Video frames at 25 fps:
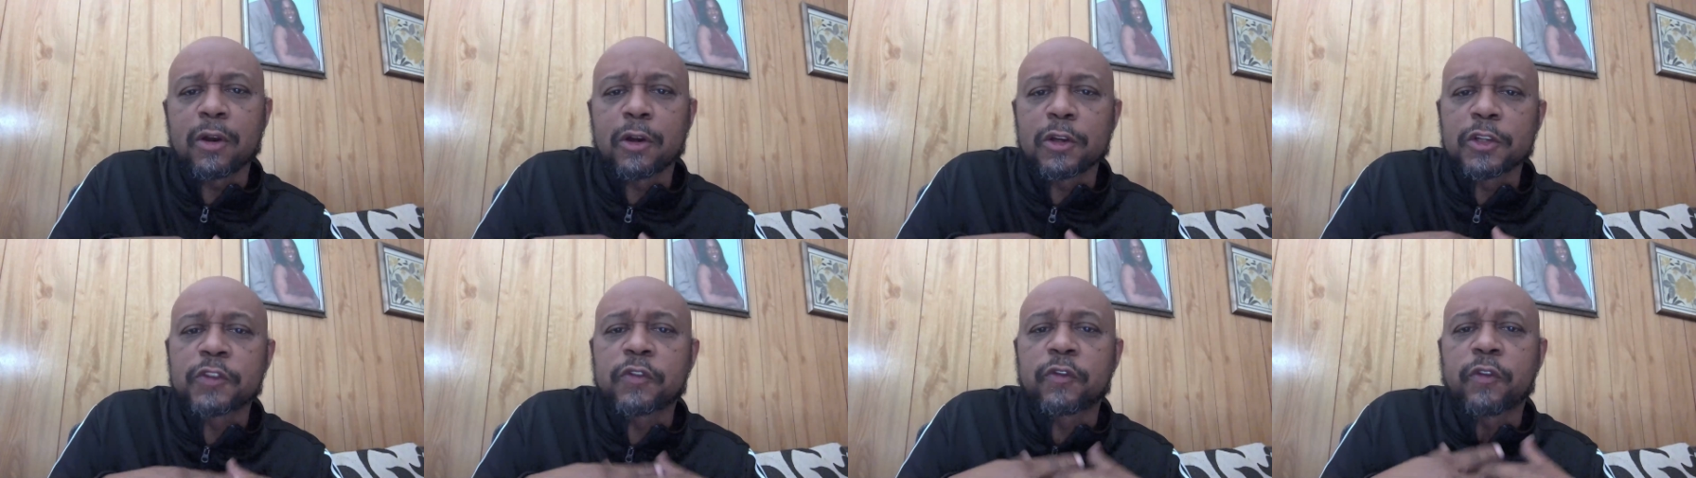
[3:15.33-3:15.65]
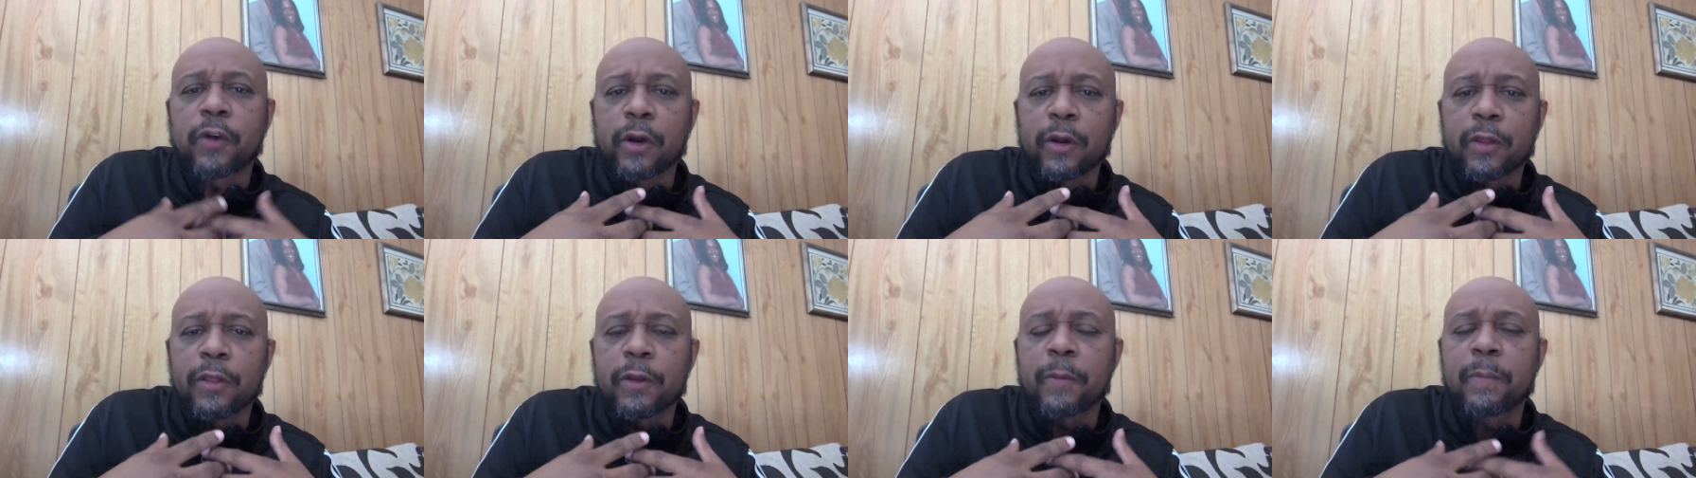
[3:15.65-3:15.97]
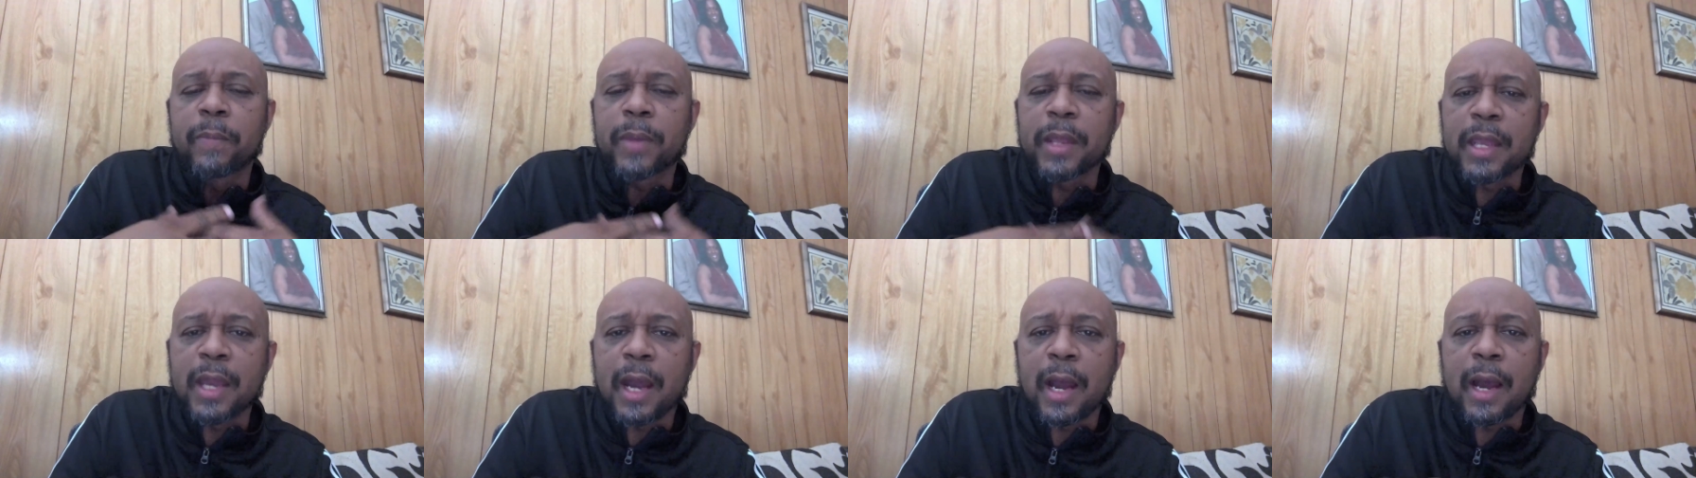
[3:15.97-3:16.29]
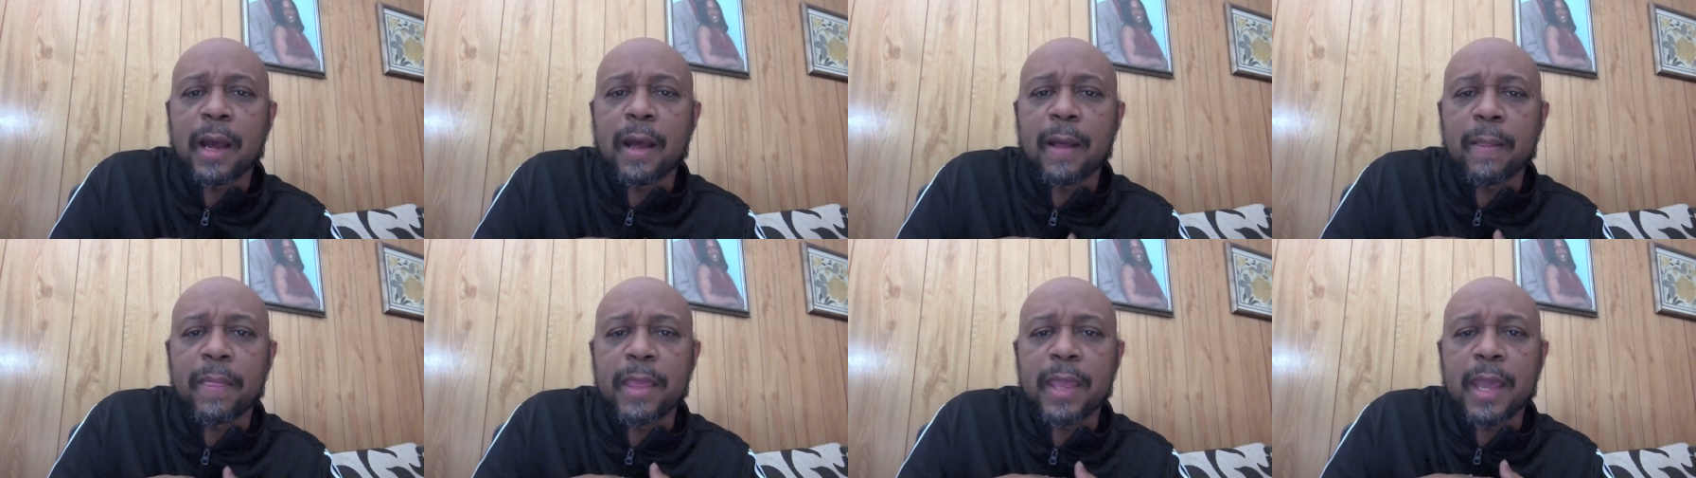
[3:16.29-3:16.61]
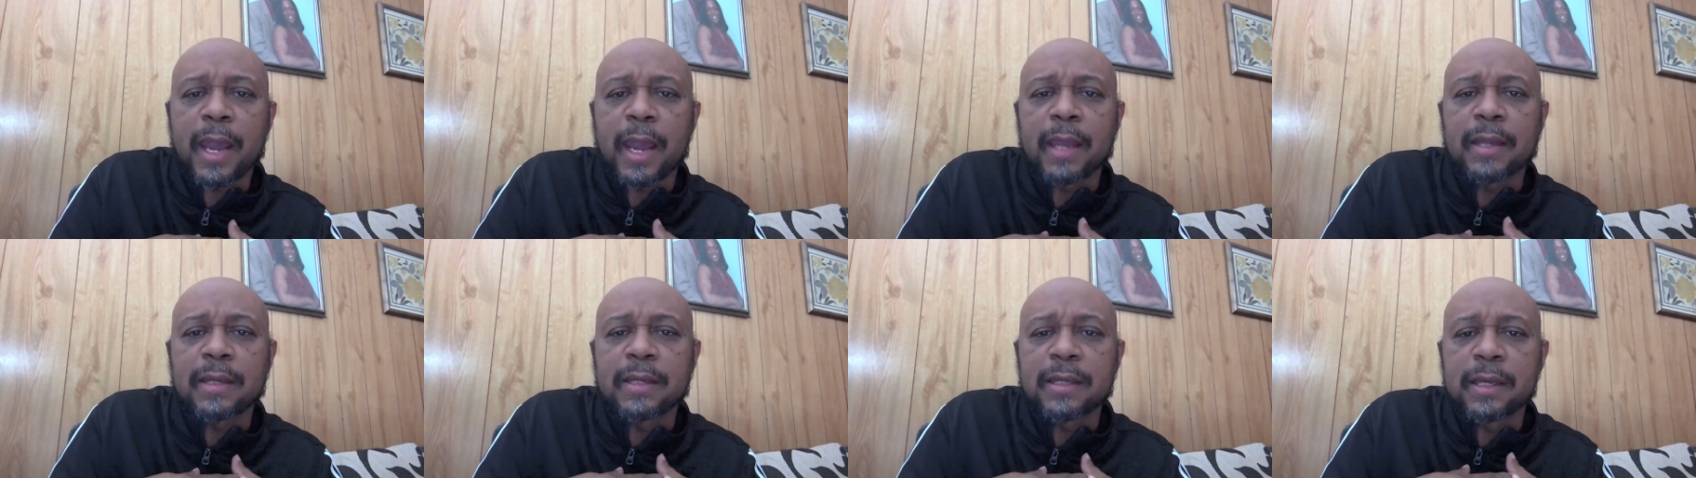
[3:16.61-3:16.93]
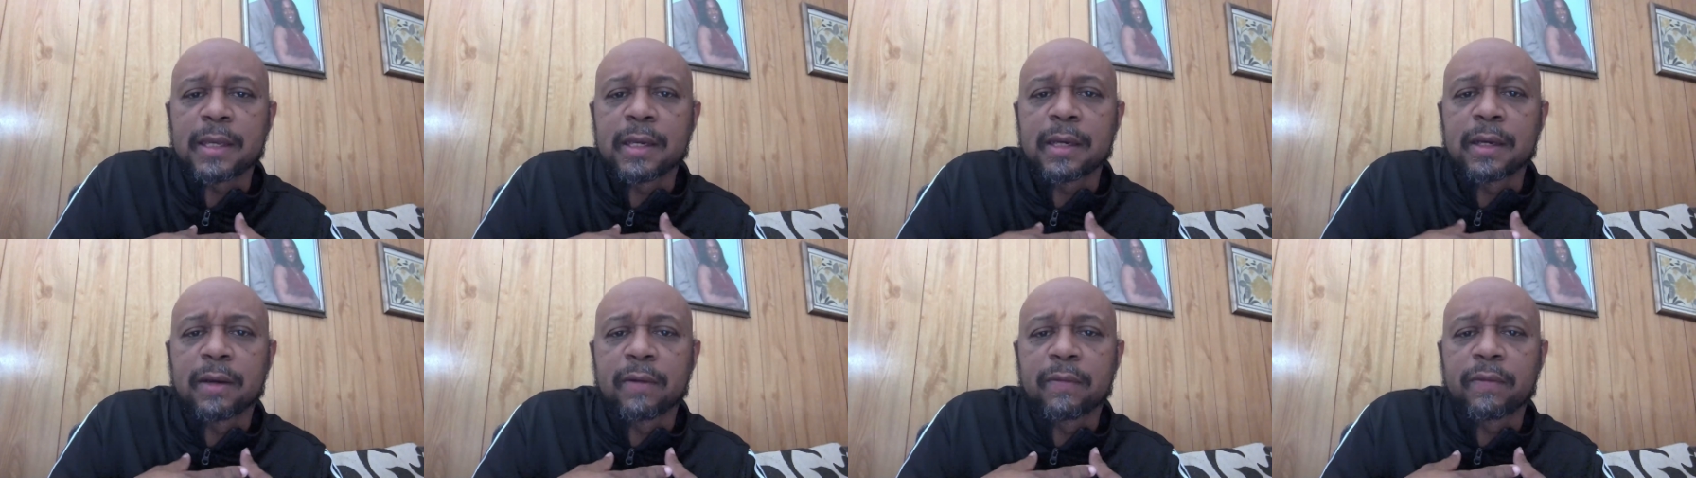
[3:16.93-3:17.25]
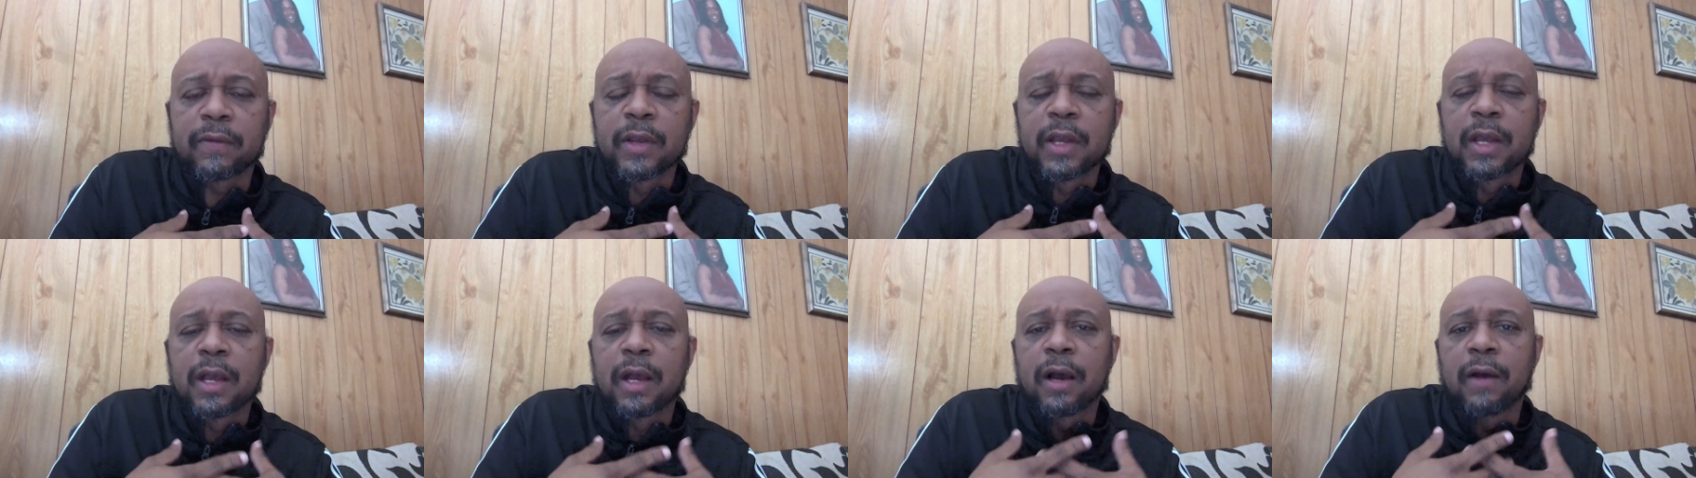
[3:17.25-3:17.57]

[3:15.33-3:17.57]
goes further beyond the idea of,